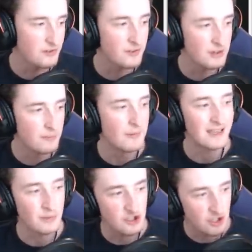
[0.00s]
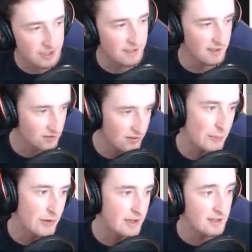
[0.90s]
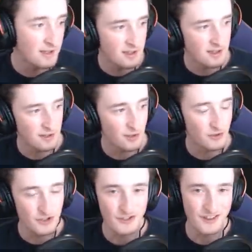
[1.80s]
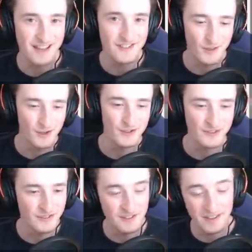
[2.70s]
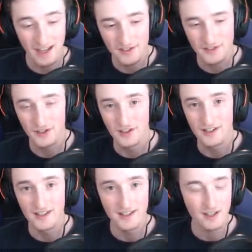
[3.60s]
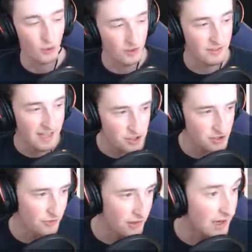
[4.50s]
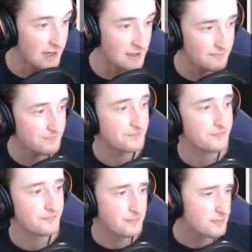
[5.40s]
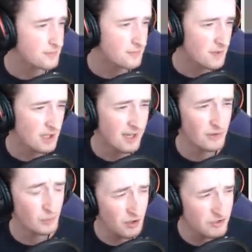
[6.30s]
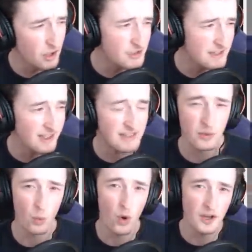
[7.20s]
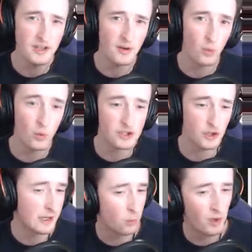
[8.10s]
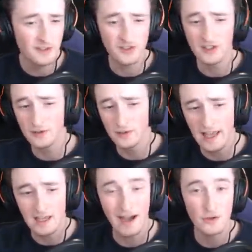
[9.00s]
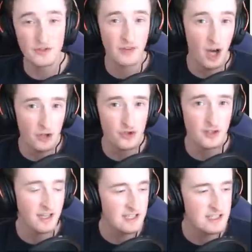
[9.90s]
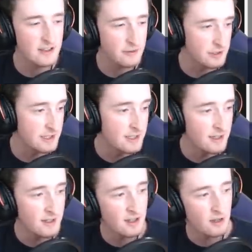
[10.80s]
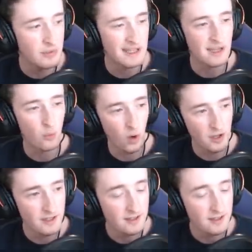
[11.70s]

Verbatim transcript: of him maybe cheating in some way you know, due to that $250,000 qualification on the line. Now, it's worth noting that even one win trade, one single game out of 193 being one